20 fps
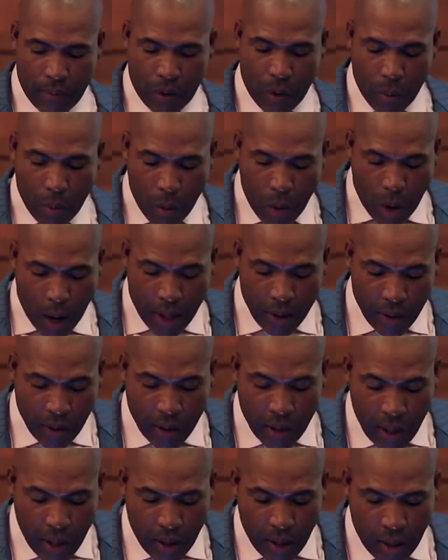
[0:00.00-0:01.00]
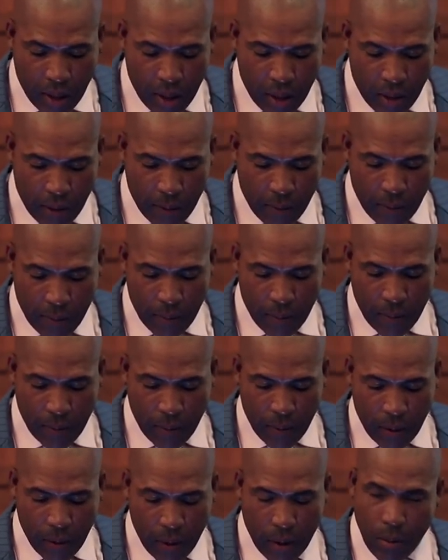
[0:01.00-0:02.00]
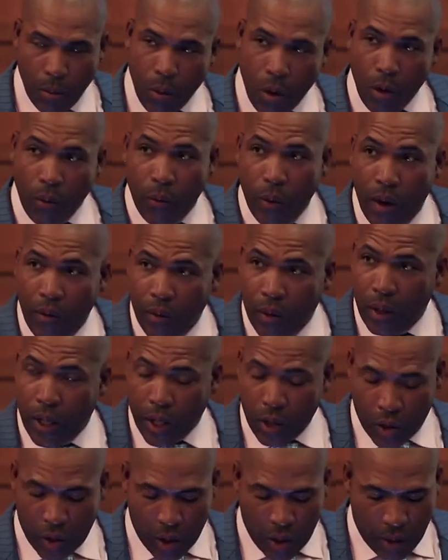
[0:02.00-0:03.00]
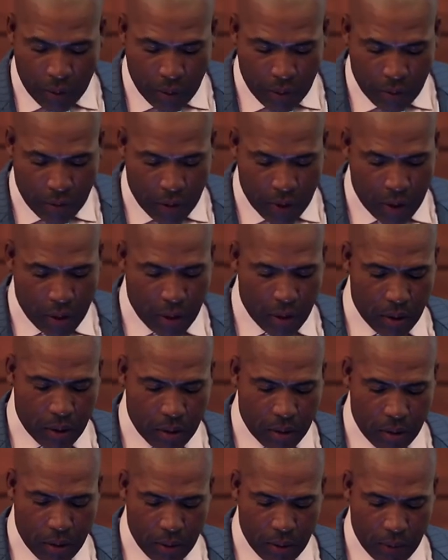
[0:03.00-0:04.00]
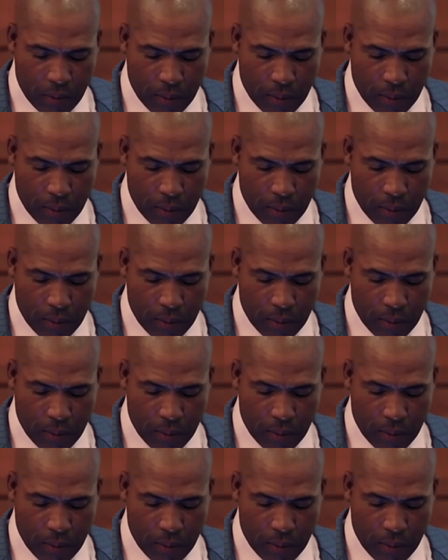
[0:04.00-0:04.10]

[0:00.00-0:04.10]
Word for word: The more I study it, the more revelation it reveals.